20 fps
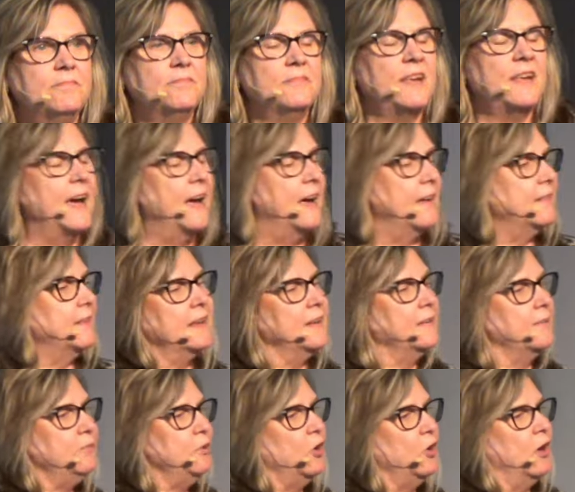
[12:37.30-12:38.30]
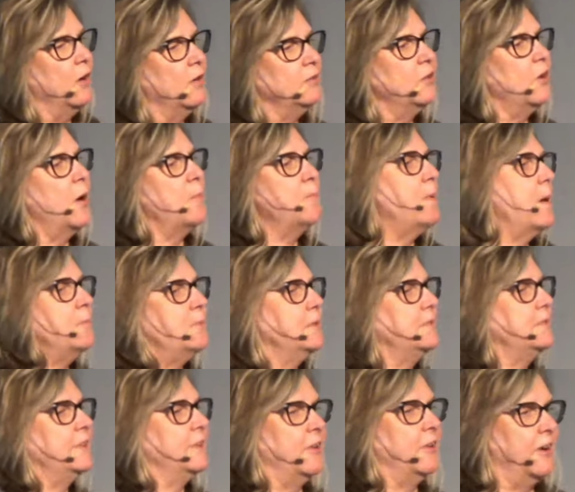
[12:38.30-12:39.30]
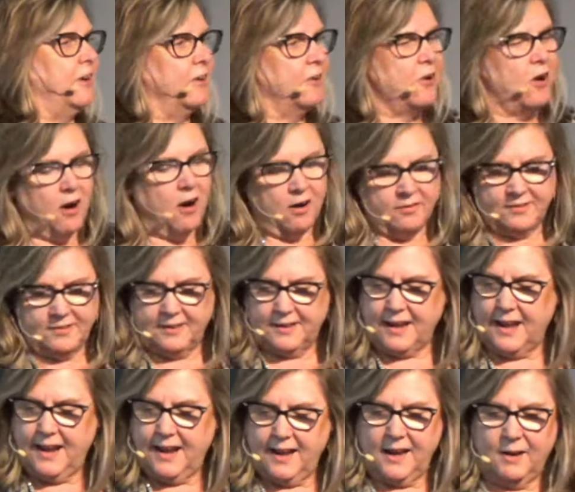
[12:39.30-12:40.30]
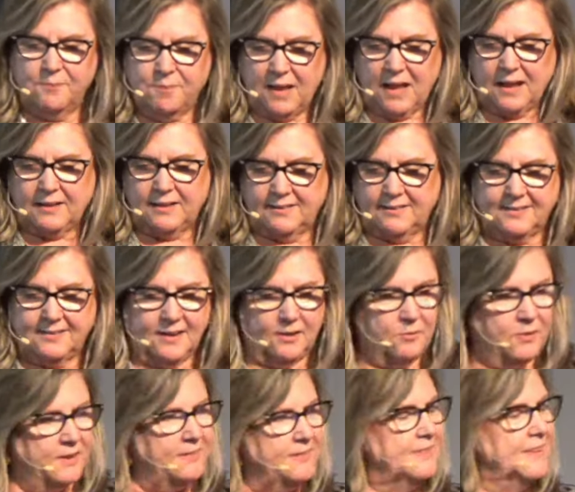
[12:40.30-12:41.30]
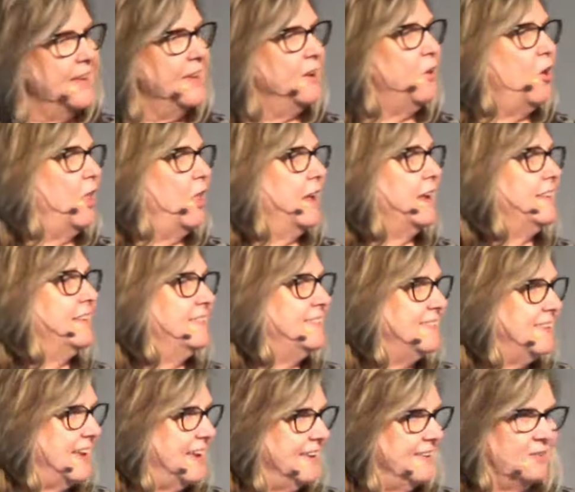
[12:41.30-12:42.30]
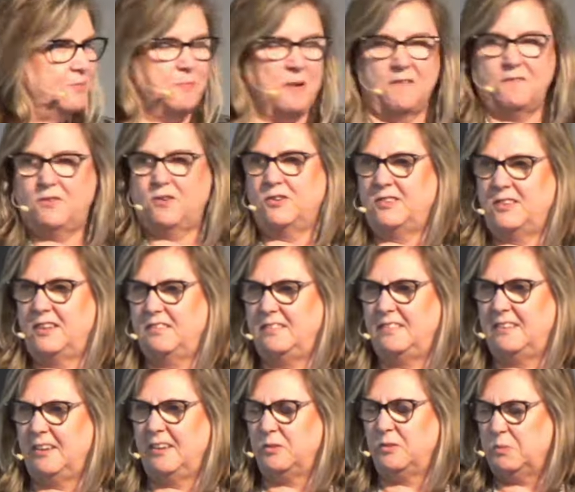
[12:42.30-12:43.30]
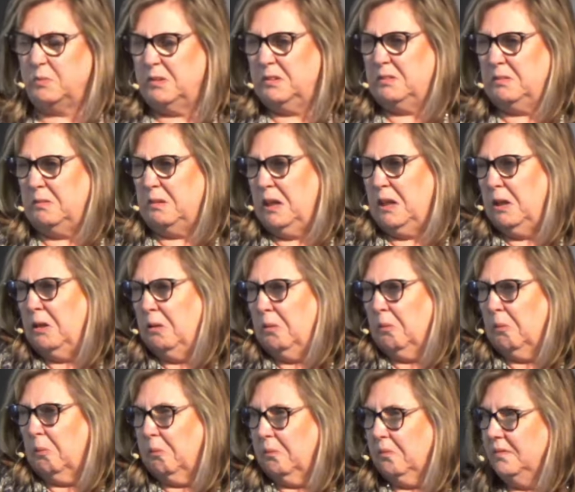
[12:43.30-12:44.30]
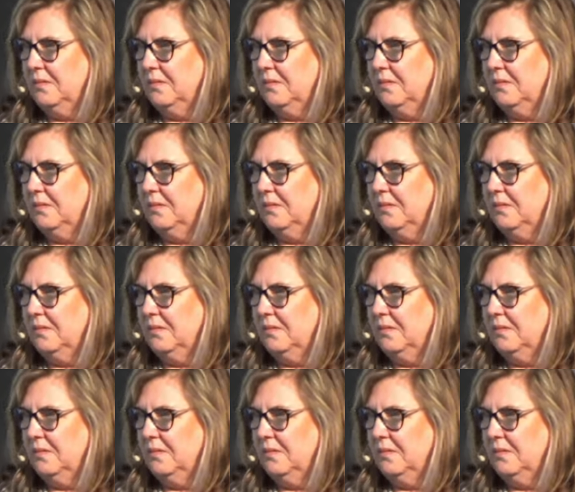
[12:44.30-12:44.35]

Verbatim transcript: Yeah, like, you know, I saw a bumper sticker on a car today, and I'm not going to say what it said. All I can say is my first instinct was, ew.